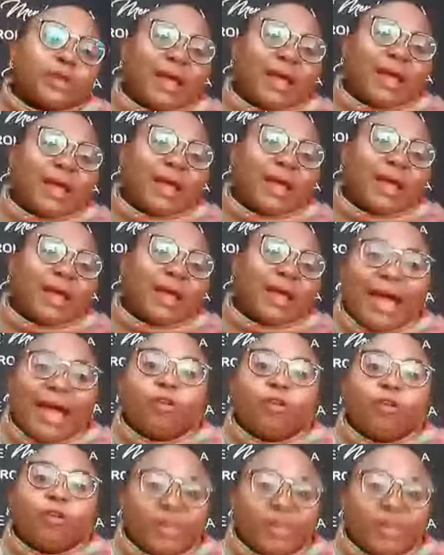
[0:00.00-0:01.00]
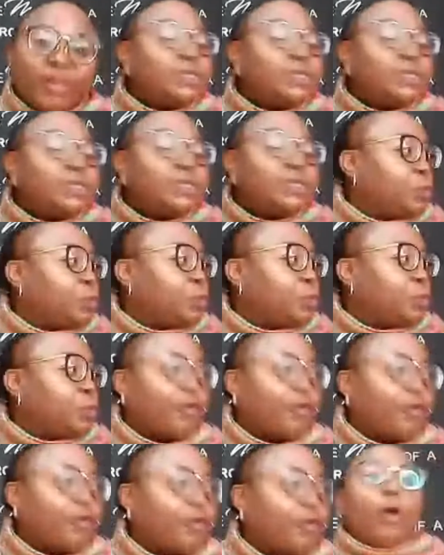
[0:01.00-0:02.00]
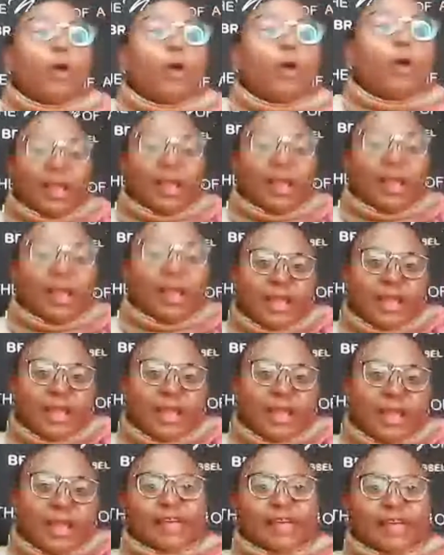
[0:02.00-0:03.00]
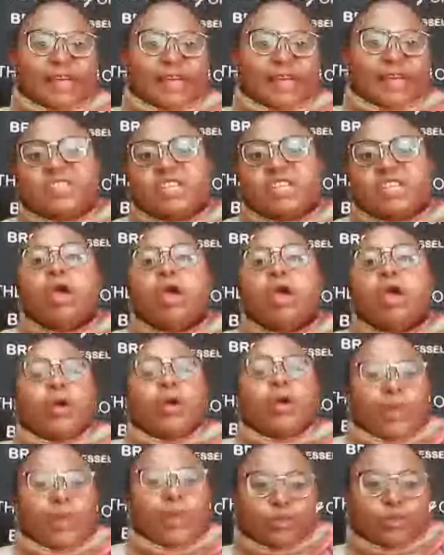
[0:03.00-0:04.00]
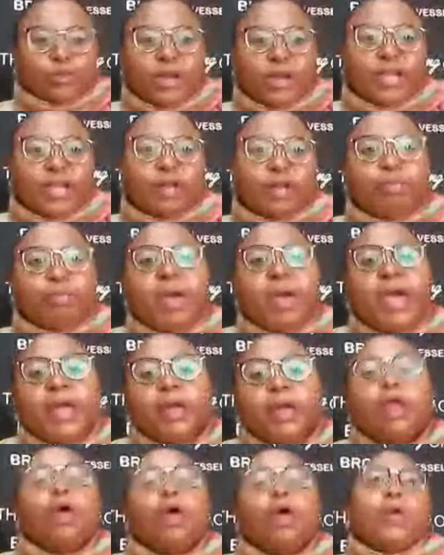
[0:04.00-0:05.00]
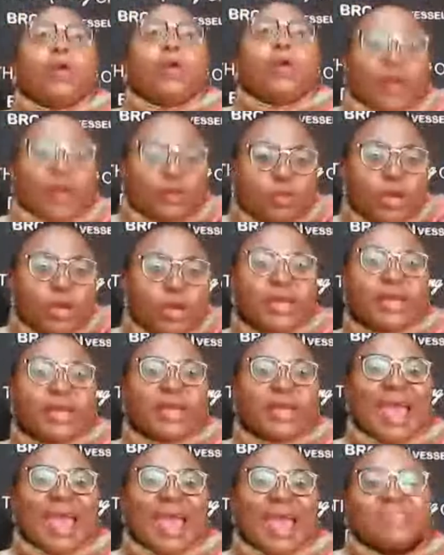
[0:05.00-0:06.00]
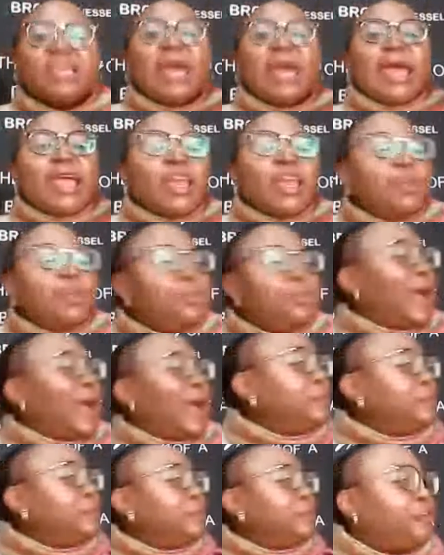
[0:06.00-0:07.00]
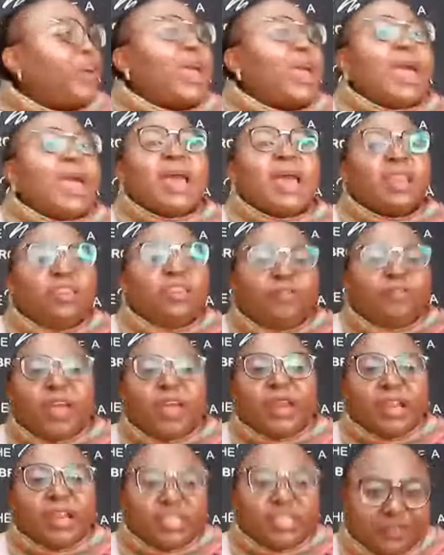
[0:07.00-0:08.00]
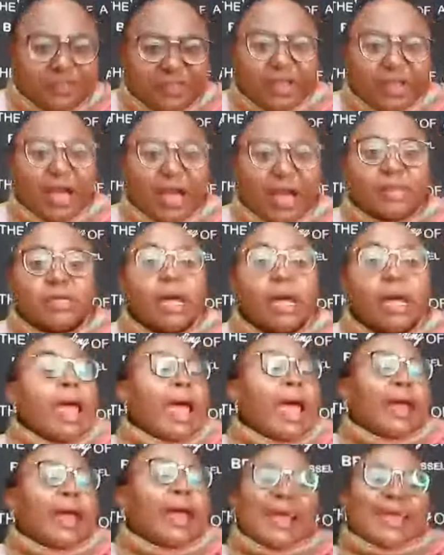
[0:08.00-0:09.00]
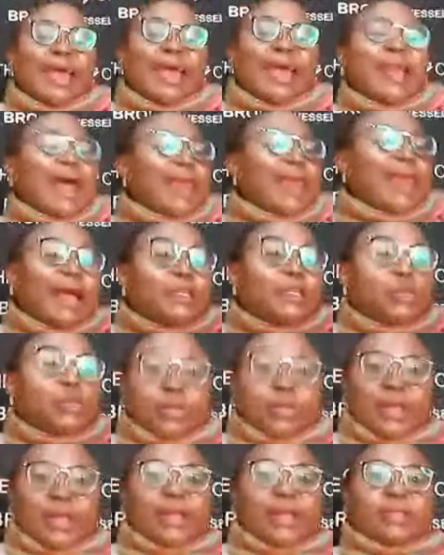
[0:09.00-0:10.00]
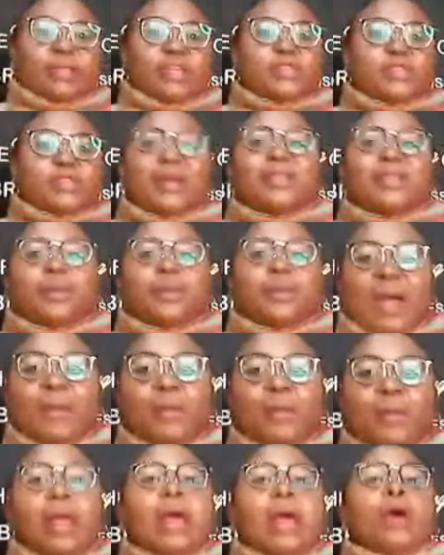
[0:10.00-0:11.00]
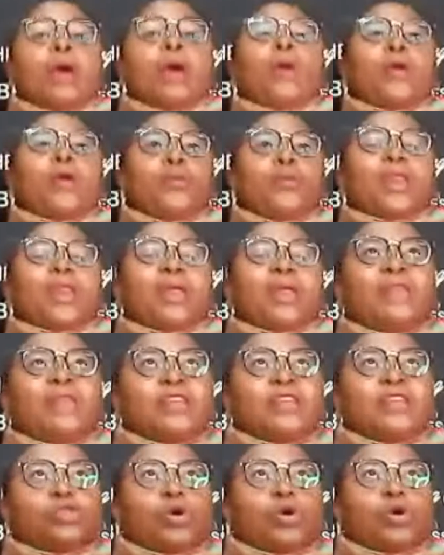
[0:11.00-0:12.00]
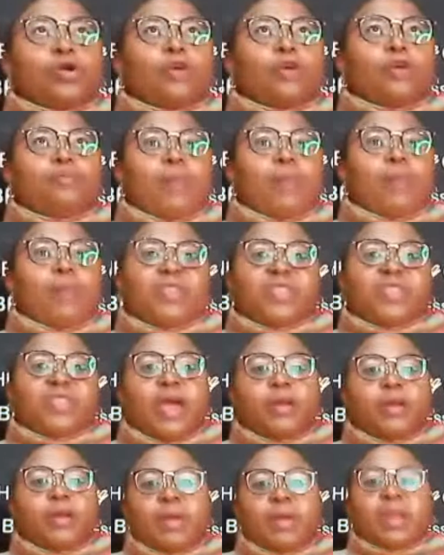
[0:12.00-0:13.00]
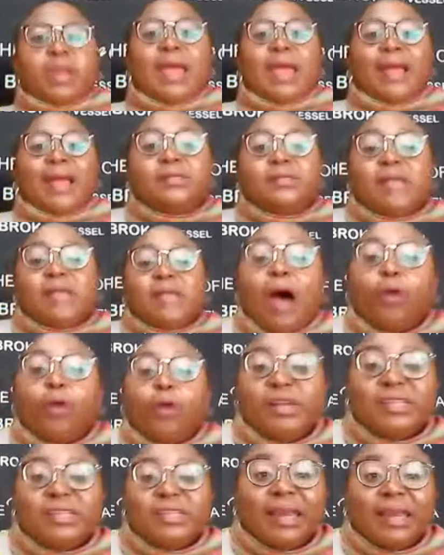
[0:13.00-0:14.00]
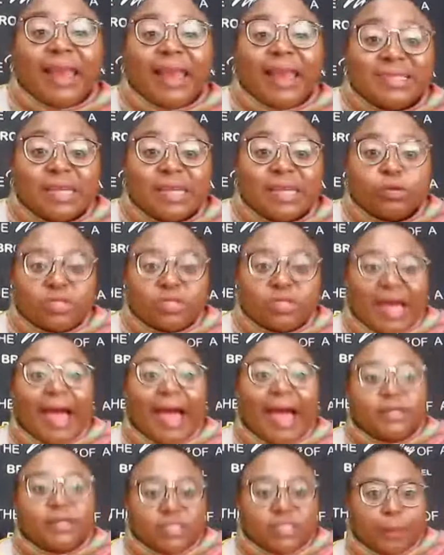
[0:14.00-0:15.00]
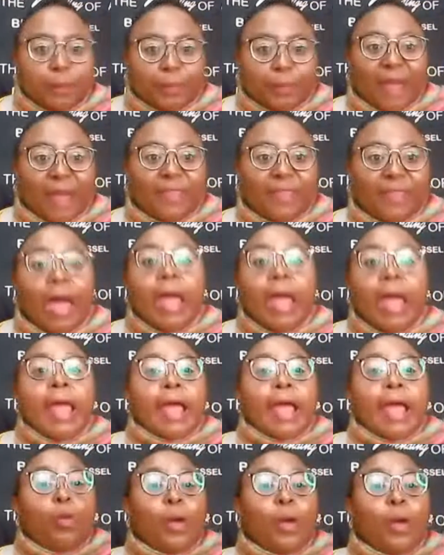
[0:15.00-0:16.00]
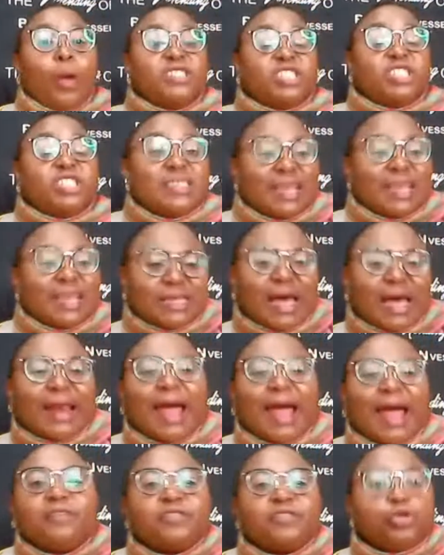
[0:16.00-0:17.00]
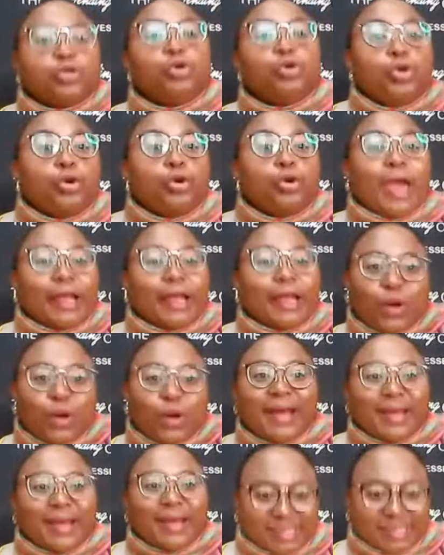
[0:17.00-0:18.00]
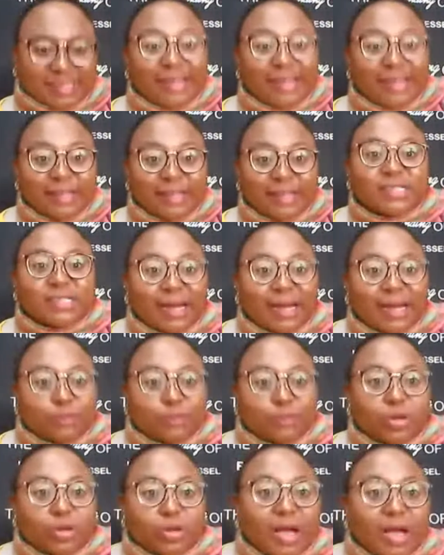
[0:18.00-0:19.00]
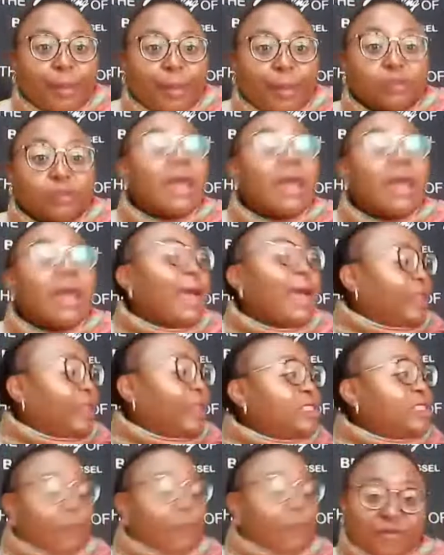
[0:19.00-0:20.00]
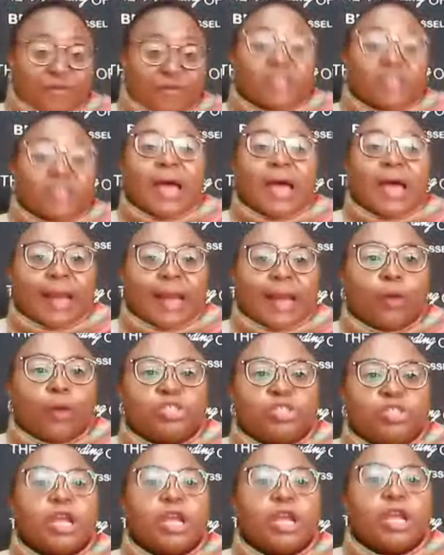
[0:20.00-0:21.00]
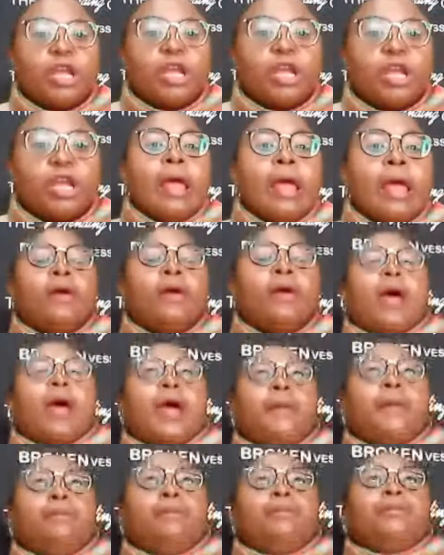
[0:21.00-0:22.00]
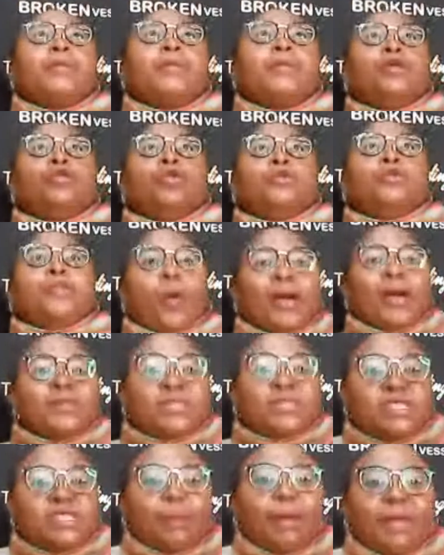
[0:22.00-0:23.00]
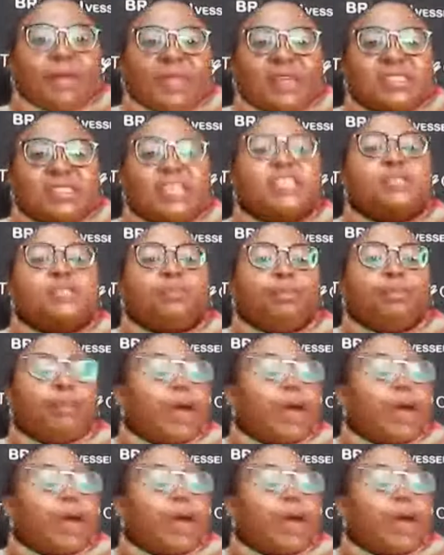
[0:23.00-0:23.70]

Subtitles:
realize the kind of blessings that we have when we are dwelling in negativity, when we are dwelling in pain, when we are dwelling in hurt. It becomes very, very difficult. And again, I like to relate things by the Bible. When we read the story of Martha and Mary and how Lazarus died, the brother, and when Jesus arrives, you get to understand this that I'm talking about. And this is the perfect analogy. The one sister mother says,